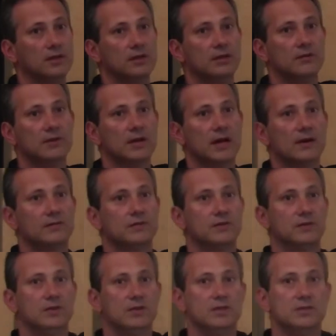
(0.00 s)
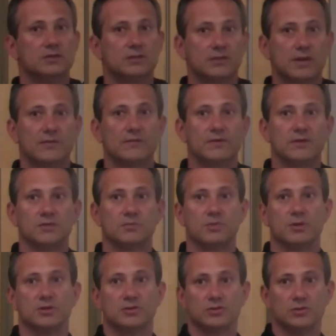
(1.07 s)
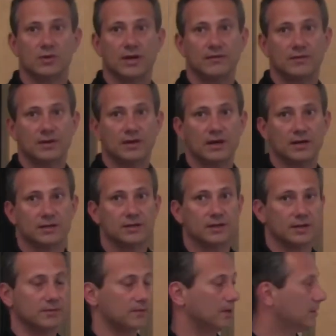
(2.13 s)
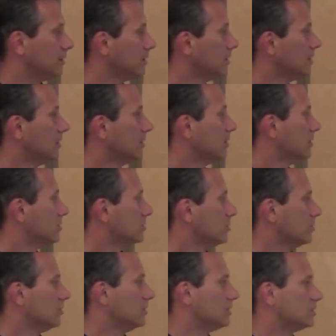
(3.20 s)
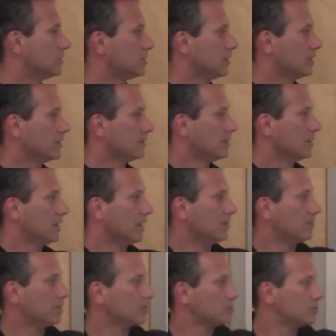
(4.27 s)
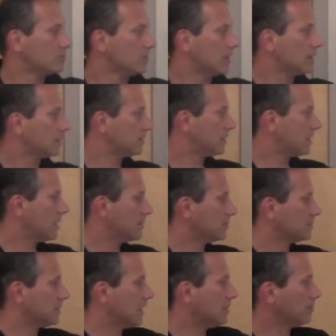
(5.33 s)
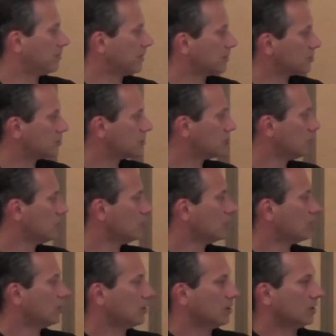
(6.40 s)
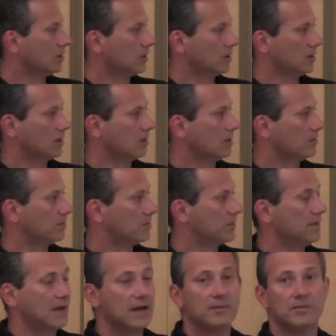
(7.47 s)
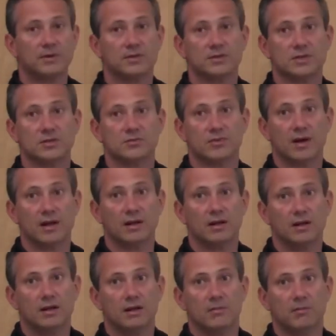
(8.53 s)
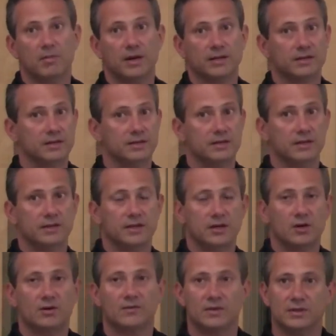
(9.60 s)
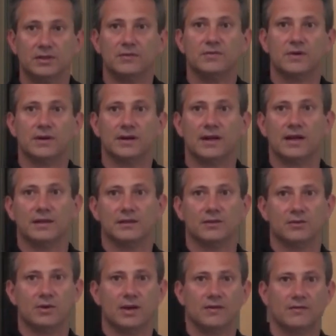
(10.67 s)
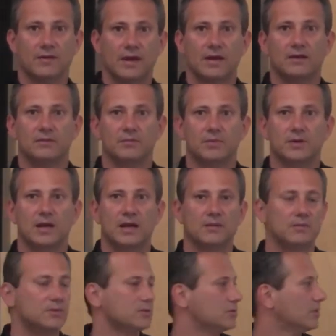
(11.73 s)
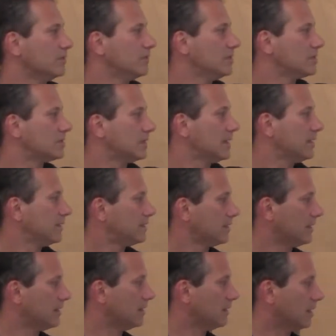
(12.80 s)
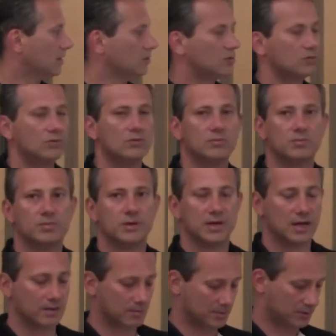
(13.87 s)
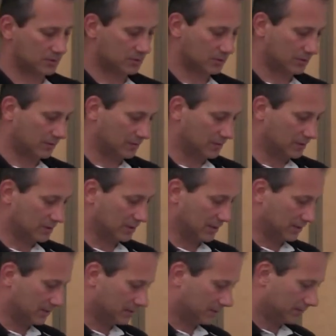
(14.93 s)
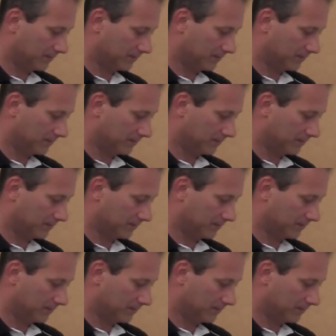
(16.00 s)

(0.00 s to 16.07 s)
Even after these reference bursts, you have a guard time, right? So this n plus 2 guard times, n plus 2 preambles as well, but they're of a different length. You have n preambles of this length and 2 preambles of this length.